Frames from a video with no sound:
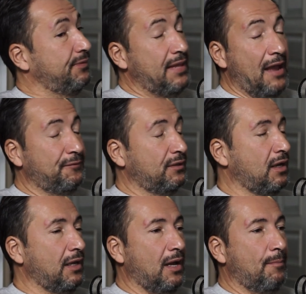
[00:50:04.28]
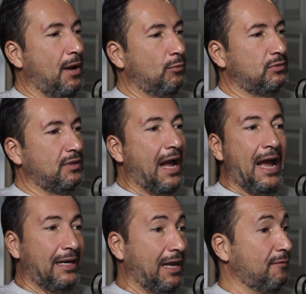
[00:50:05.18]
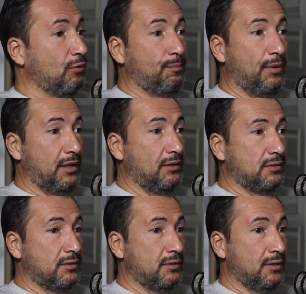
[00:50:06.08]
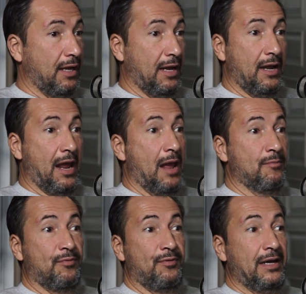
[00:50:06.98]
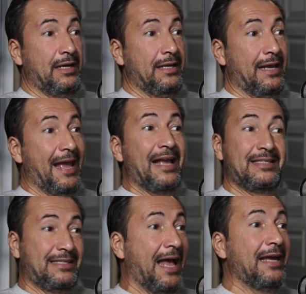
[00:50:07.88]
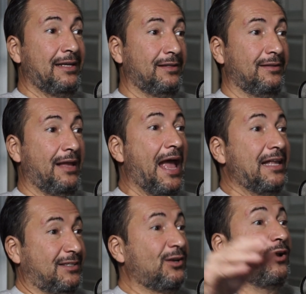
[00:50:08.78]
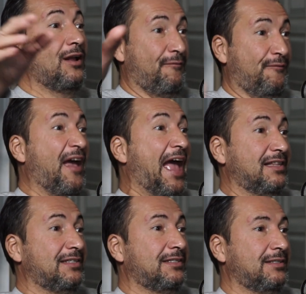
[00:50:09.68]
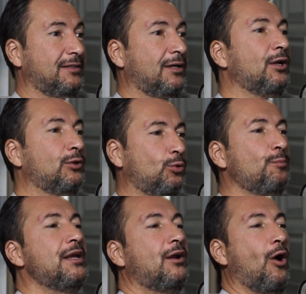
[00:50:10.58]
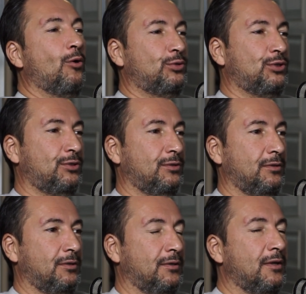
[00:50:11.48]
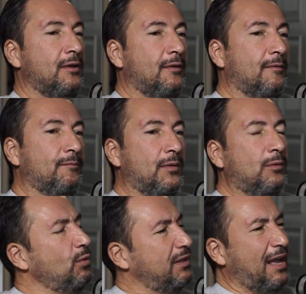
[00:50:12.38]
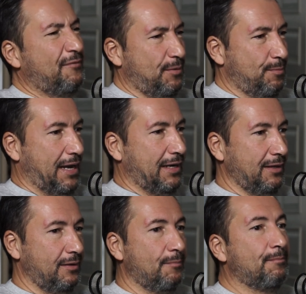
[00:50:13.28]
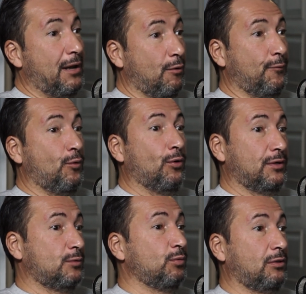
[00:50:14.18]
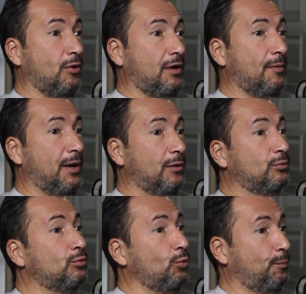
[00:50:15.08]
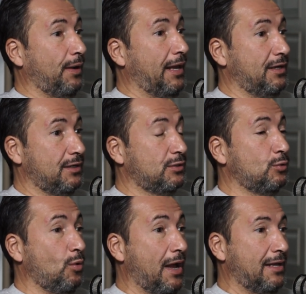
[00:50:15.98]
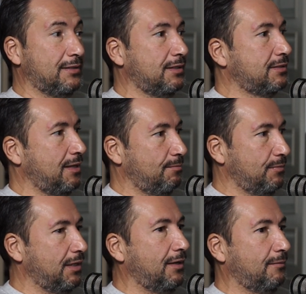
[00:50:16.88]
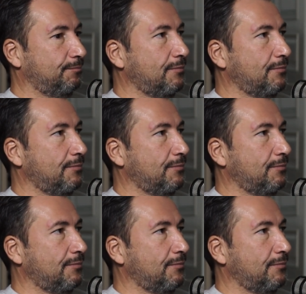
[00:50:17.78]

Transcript: definitely about high-level players, and I'm really excited as fans to be coach with everybody. But of course, we talk about two players who has some